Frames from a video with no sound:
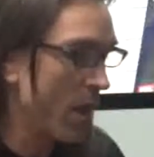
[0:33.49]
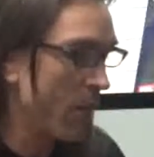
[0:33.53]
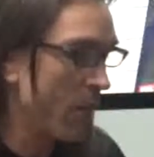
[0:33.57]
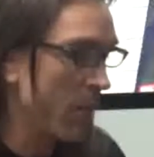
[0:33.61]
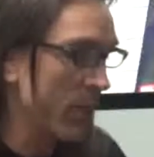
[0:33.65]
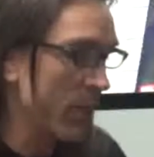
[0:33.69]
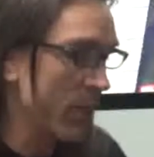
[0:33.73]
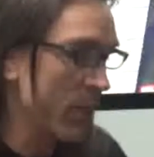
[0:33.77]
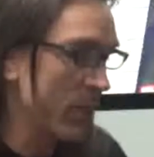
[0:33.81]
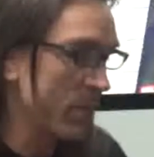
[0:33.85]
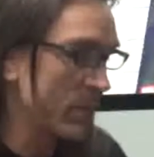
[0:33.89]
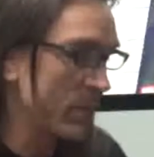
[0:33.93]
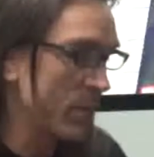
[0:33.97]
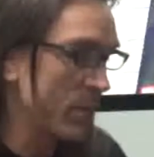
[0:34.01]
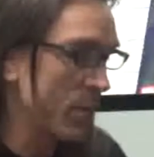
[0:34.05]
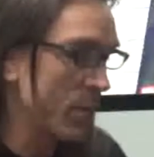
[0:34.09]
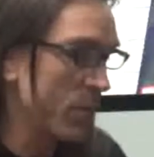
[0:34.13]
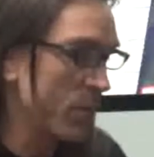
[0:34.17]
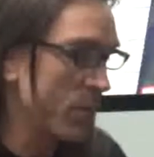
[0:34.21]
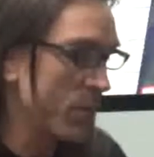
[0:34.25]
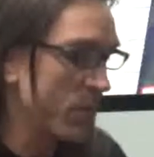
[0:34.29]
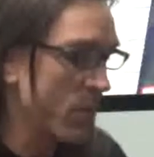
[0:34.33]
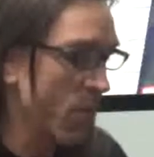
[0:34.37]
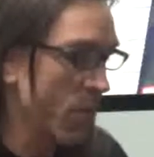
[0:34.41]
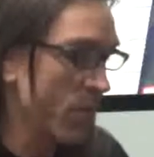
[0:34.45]
because
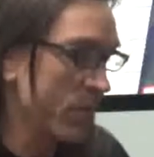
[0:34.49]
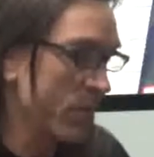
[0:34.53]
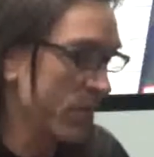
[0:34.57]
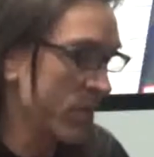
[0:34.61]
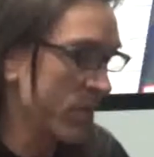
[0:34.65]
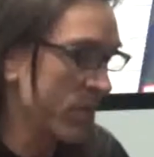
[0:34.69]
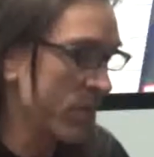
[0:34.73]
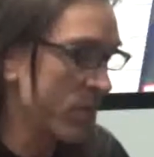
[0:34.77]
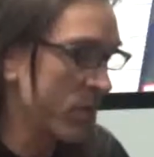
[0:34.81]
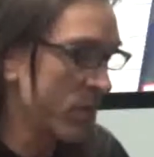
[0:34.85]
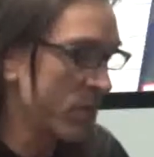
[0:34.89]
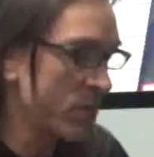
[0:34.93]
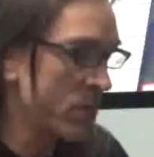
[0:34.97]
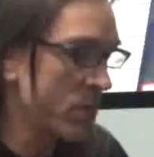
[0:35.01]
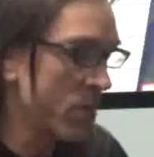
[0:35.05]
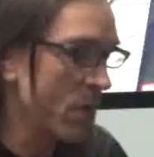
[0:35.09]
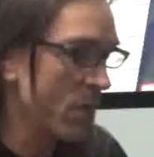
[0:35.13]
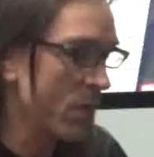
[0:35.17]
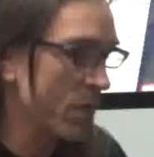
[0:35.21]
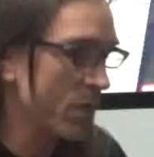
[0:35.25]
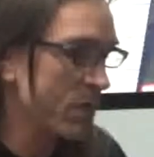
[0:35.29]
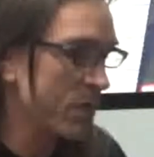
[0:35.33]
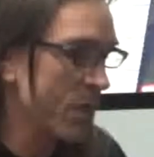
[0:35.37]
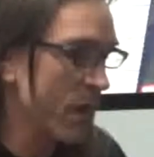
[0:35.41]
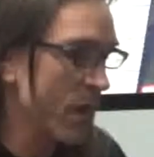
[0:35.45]
it'll start
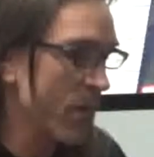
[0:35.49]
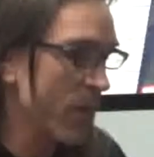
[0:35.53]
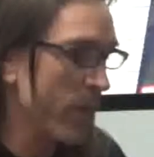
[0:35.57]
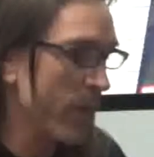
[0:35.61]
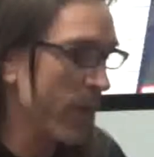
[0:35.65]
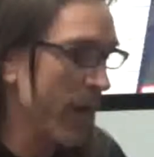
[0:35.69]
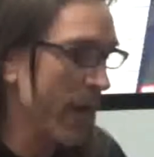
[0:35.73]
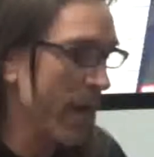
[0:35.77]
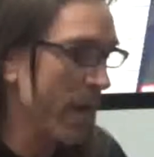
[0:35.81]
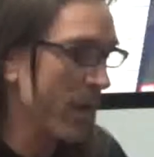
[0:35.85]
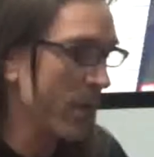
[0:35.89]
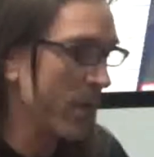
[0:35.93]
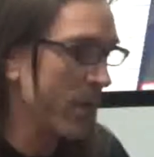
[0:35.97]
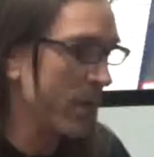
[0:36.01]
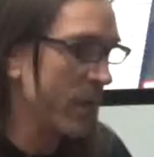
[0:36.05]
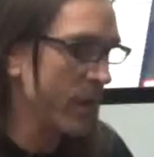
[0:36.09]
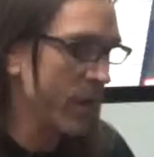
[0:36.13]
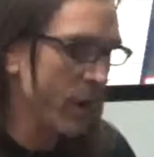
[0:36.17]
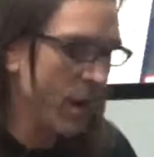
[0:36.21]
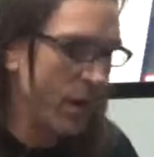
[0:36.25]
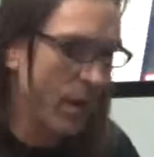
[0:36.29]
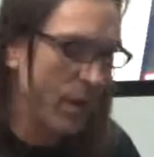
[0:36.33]
to sound patterny.